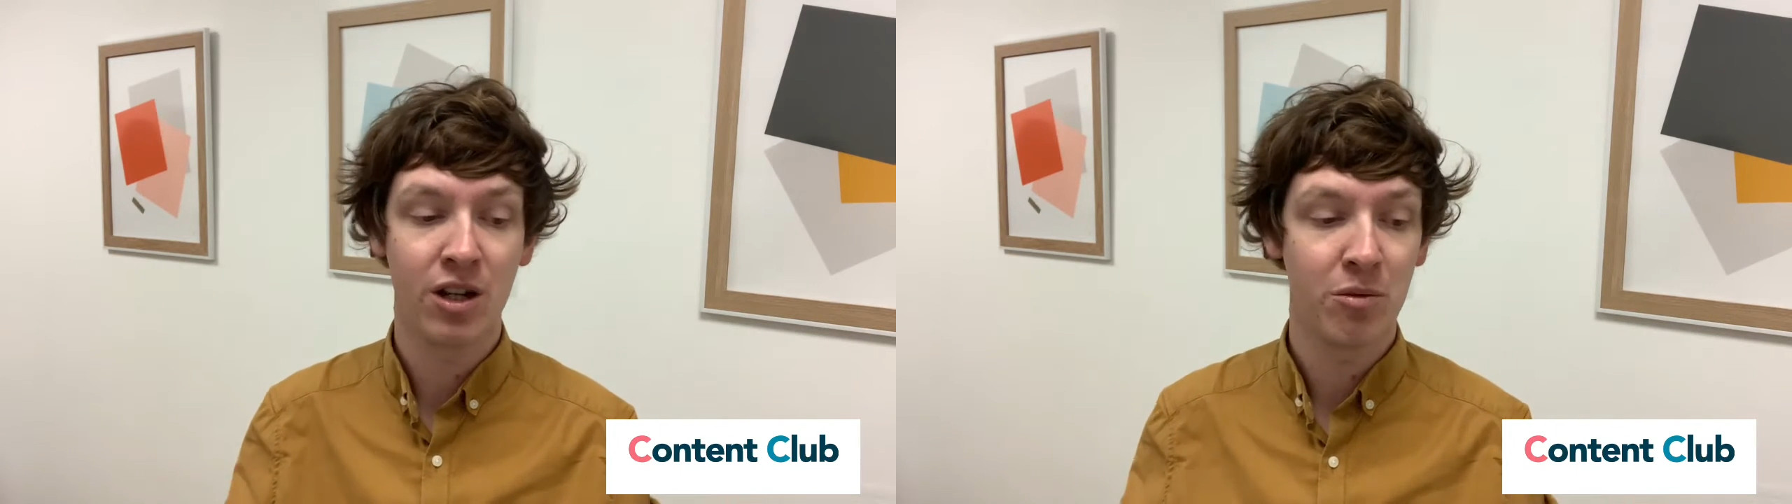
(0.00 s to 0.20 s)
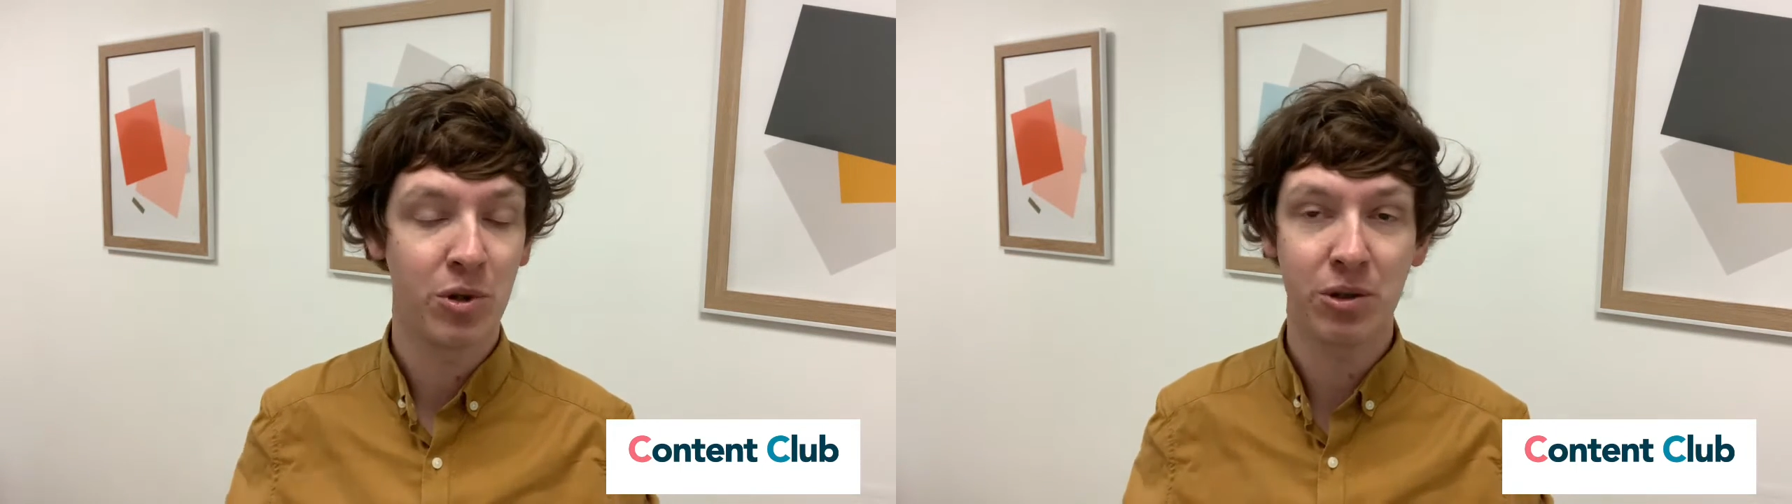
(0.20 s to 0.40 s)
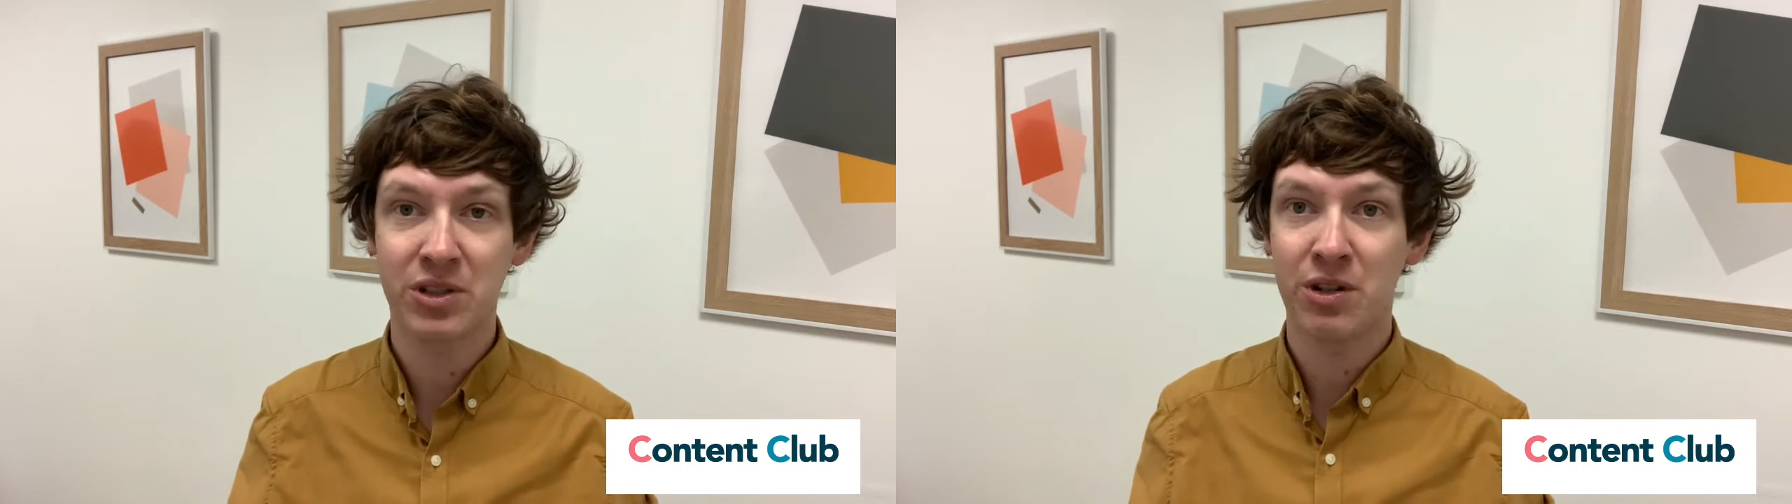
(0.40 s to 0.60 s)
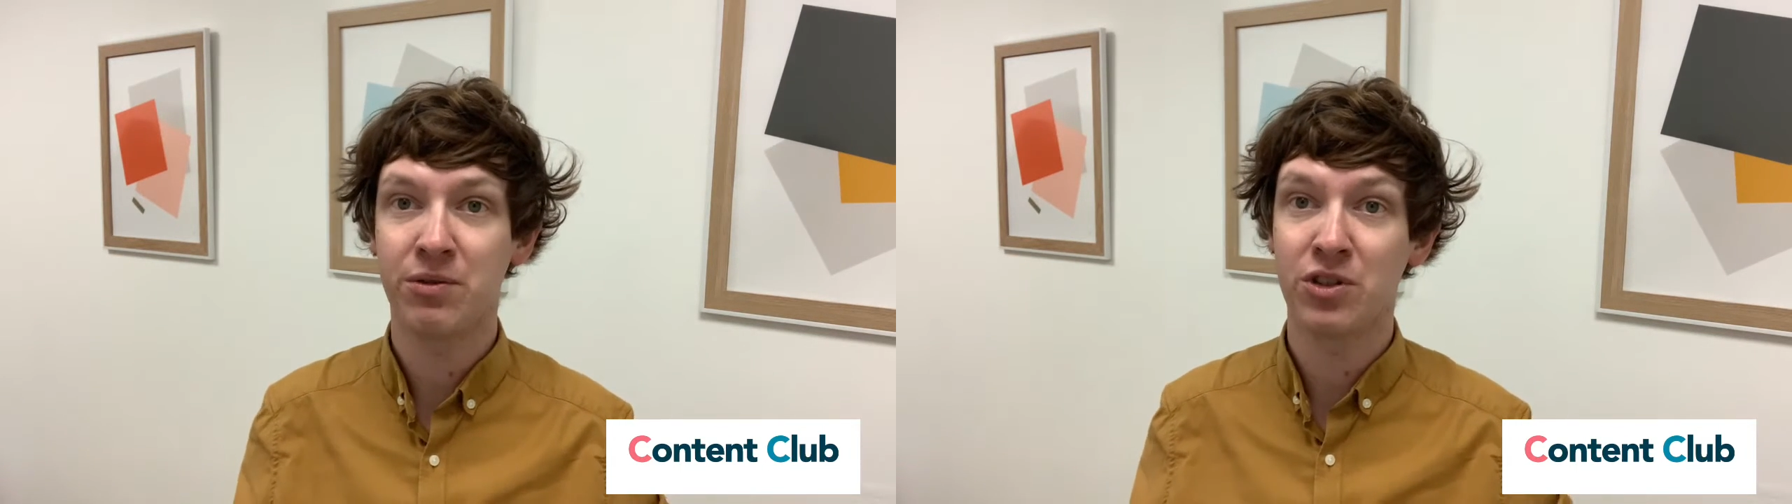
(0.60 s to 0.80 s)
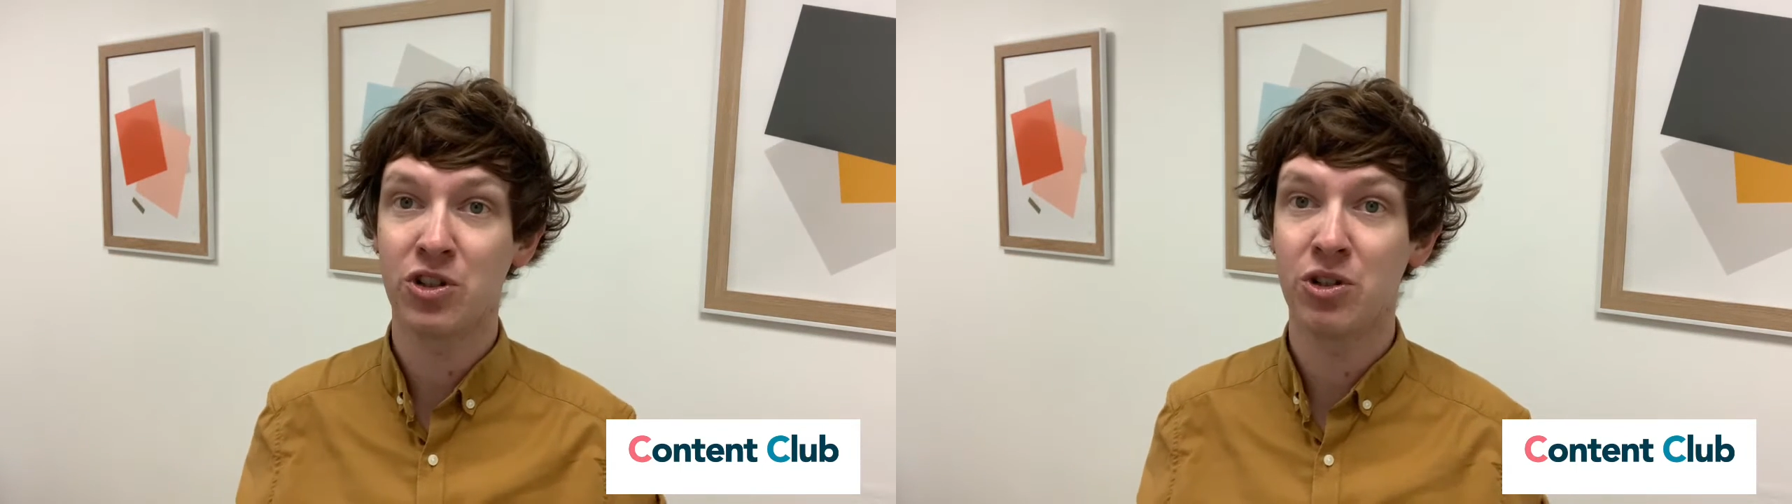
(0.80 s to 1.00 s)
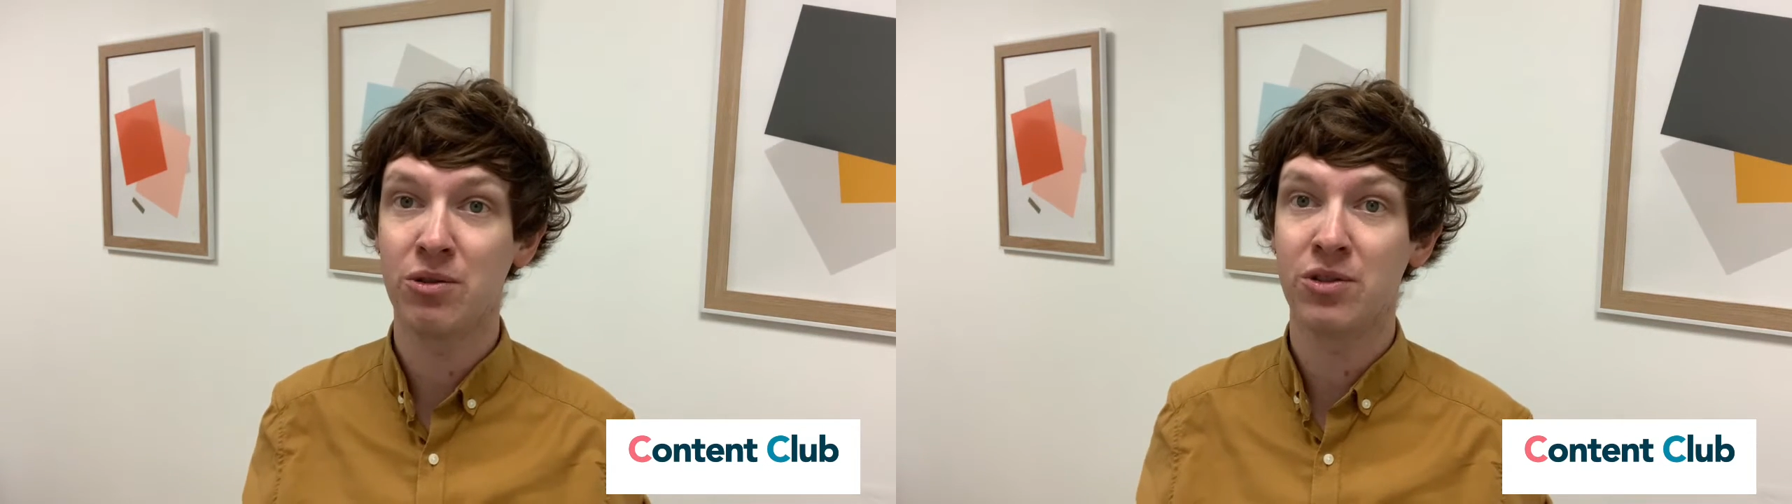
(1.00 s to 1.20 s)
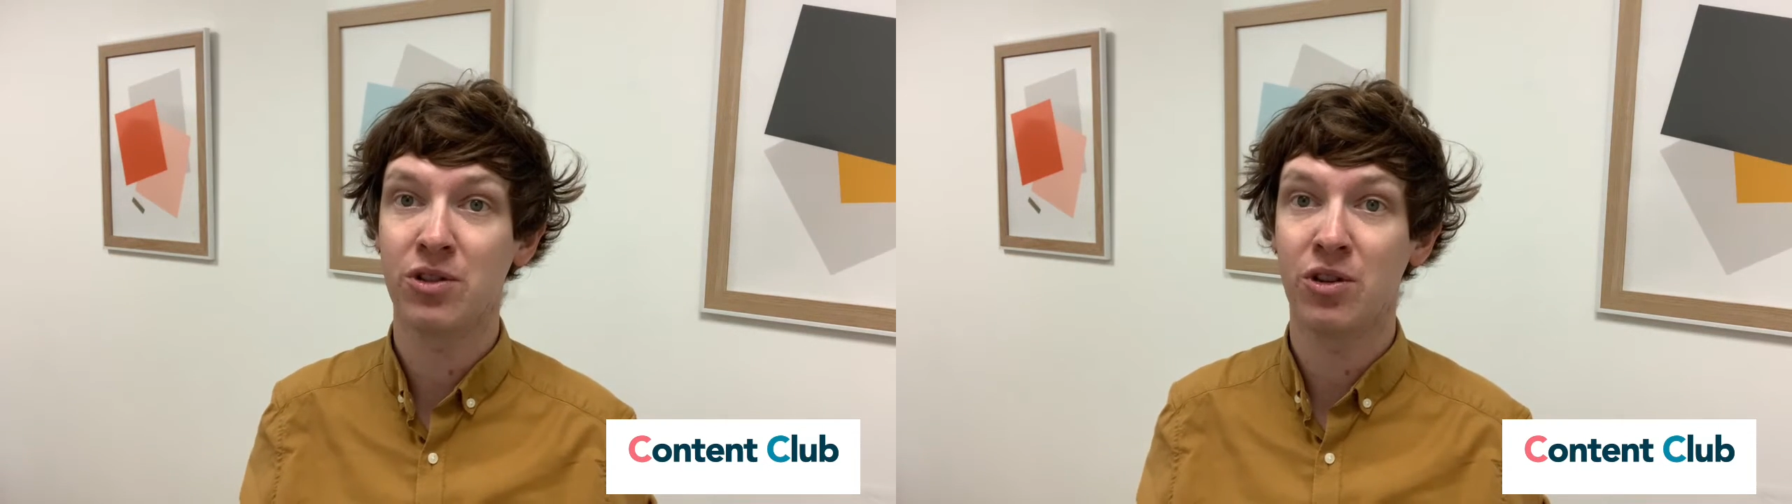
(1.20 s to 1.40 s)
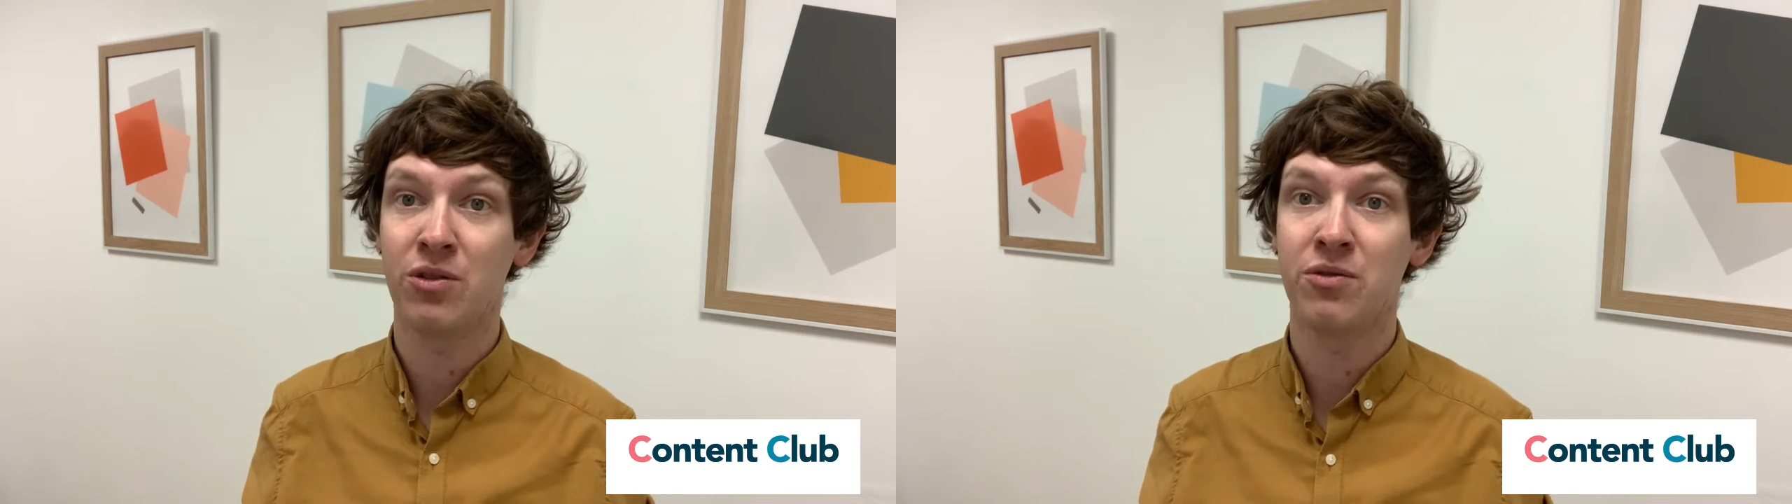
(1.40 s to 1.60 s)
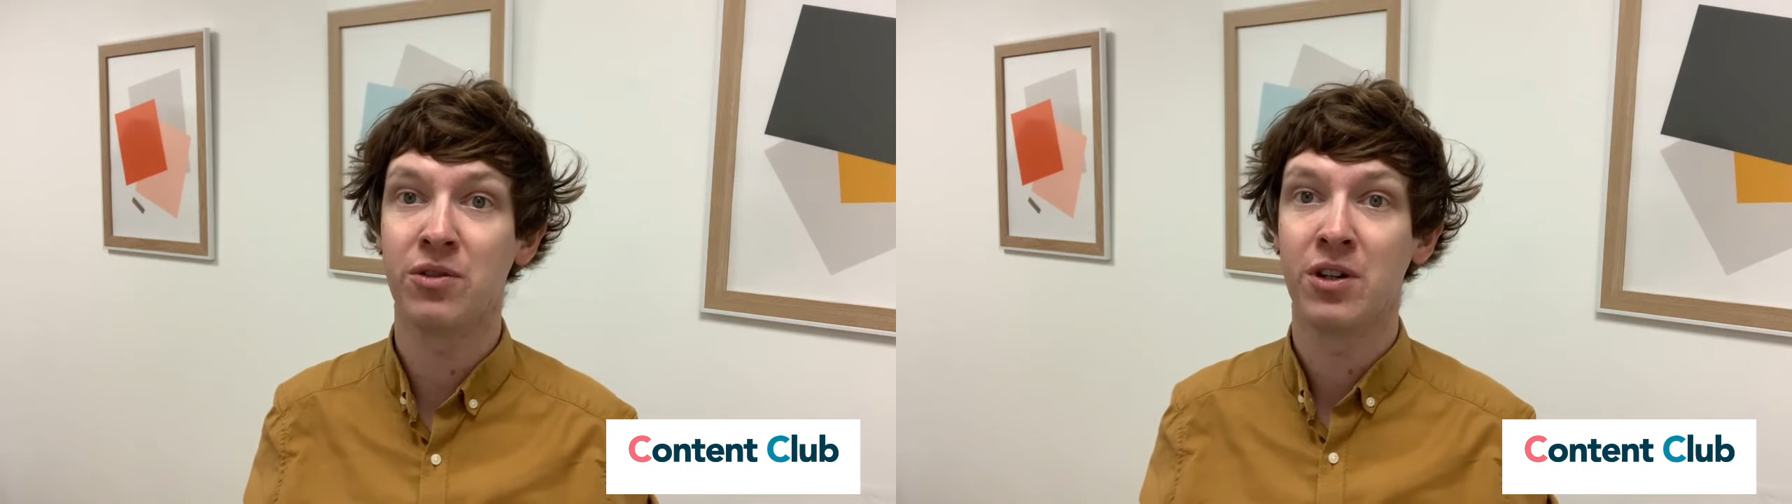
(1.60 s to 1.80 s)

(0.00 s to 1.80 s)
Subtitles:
put yourself in the shoes of